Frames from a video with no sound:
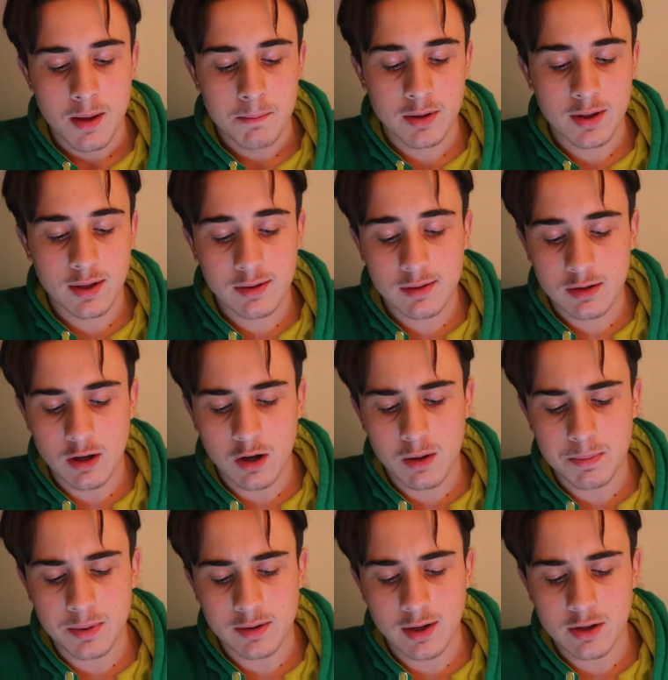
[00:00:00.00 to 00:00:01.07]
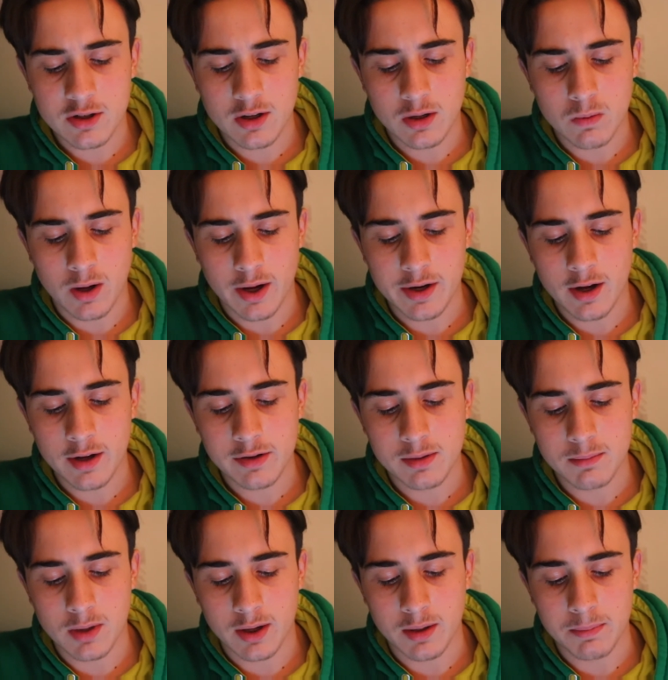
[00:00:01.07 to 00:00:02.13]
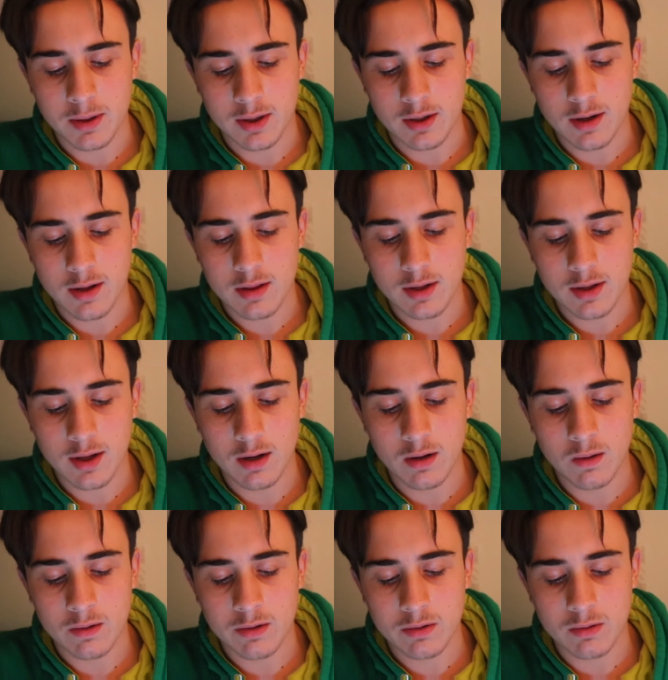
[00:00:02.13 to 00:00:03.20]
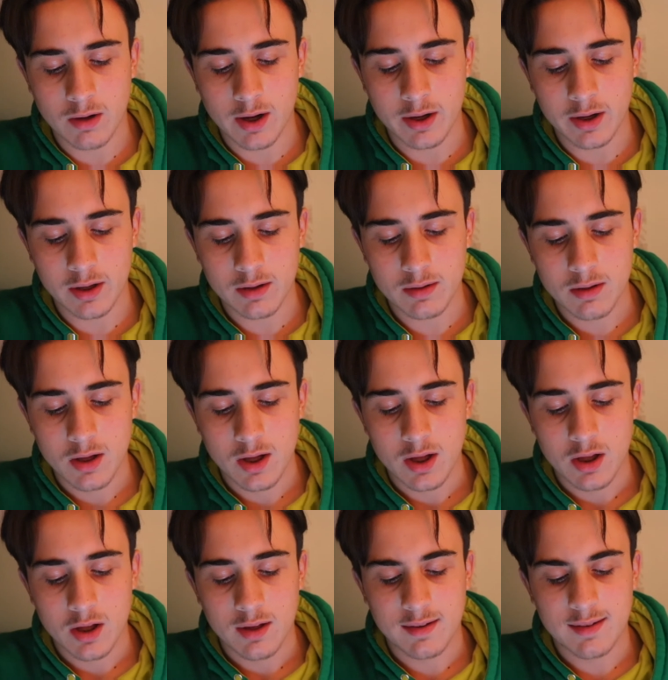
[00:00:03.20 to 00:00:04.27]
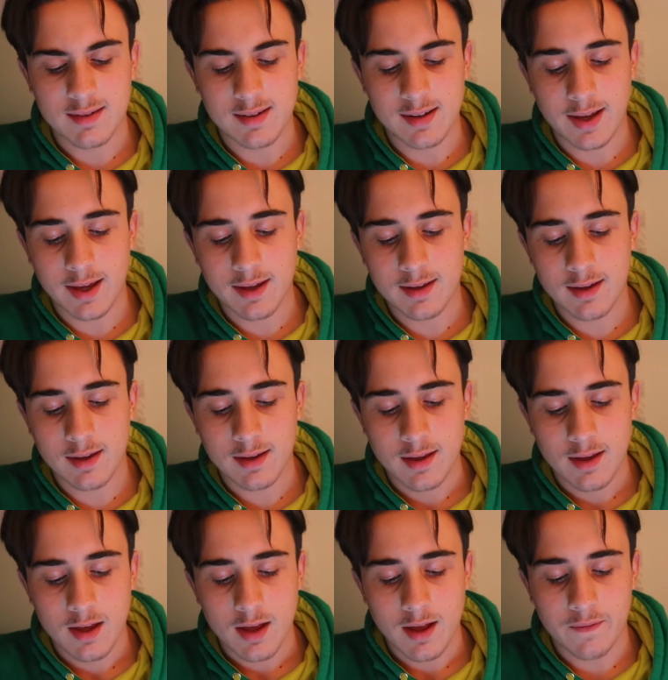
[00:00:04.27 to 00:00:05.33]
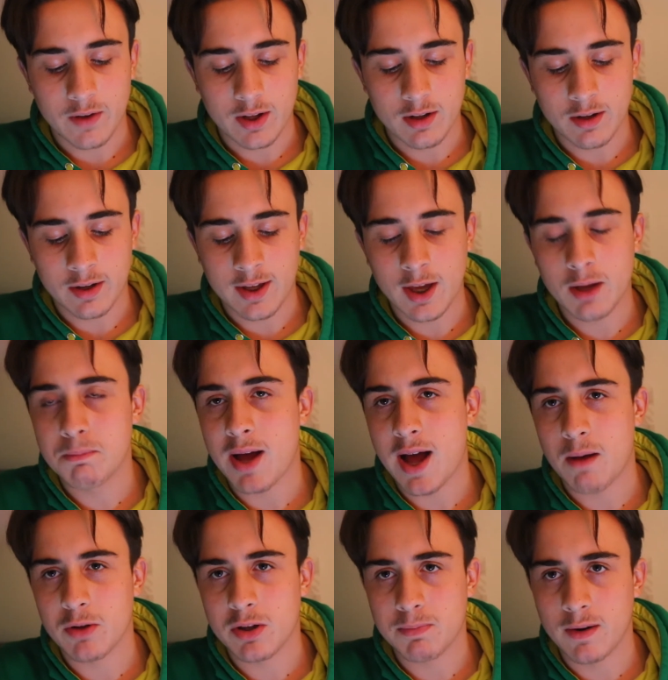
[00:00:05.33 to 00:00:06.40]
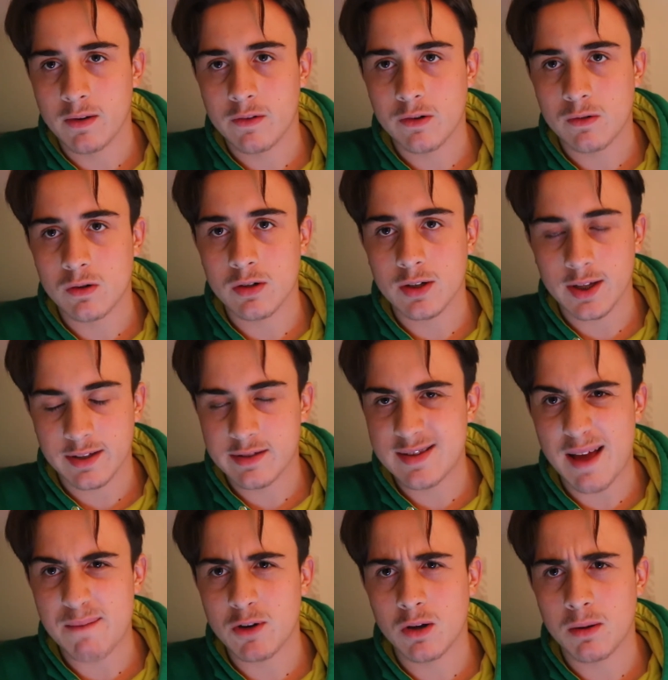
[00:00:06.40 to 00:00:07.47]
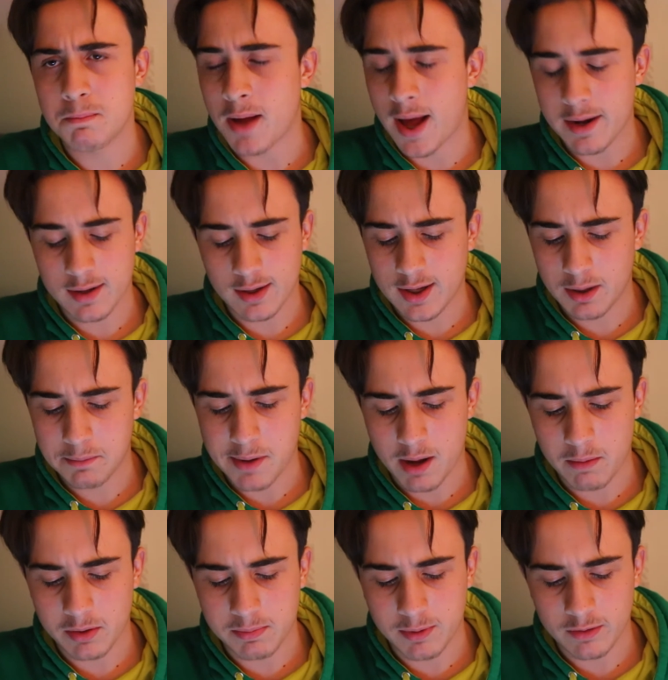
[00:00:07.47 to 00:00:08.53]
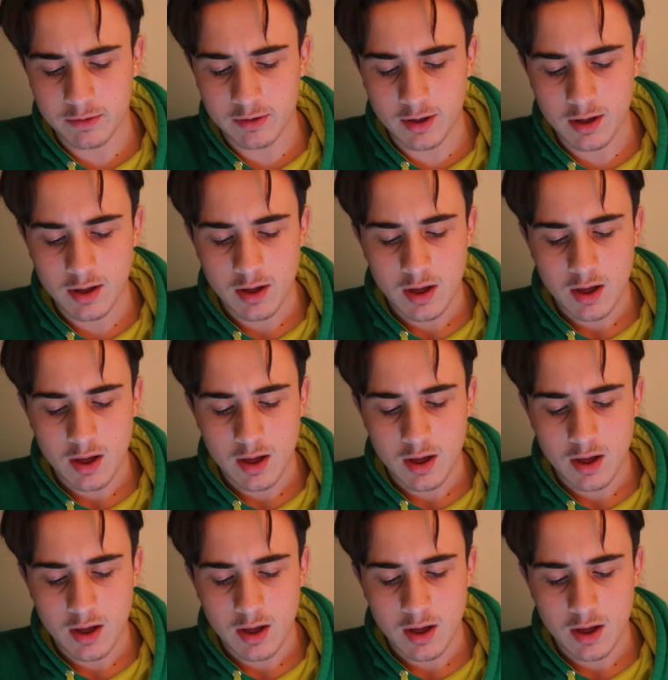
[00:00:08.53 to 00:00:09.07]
But this top is actually quite nice in my opinion. I think it looks quite slick. I think the King Power sponsor, it's never looked bad, the King Power sponsor.